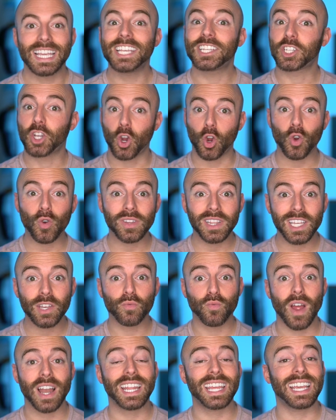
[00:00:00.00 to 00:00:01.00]
He's currently
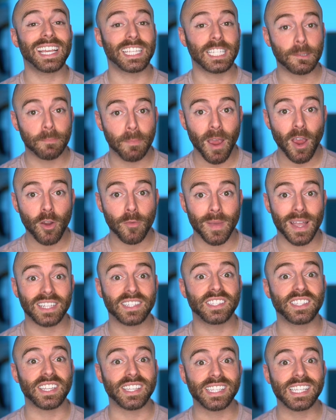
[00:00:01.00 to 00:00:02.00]
running
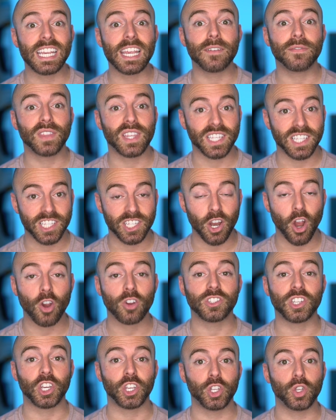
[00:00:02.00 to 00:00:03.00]
experiments to see if the
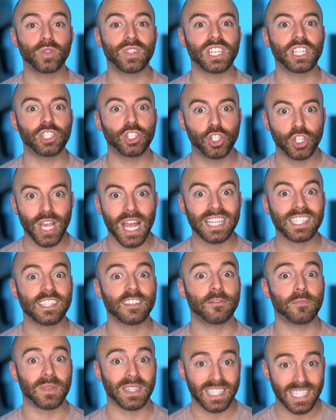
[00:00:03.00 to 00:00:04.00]
stars are using jets
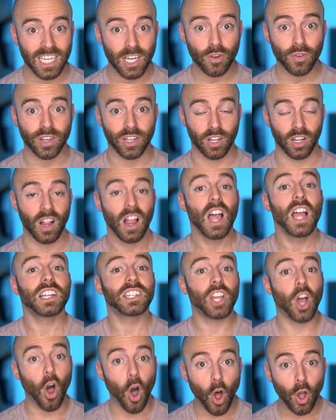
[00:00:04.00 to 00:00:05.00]
of material
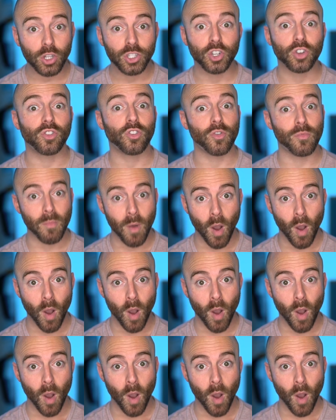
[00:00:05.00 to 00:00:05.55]
to alter their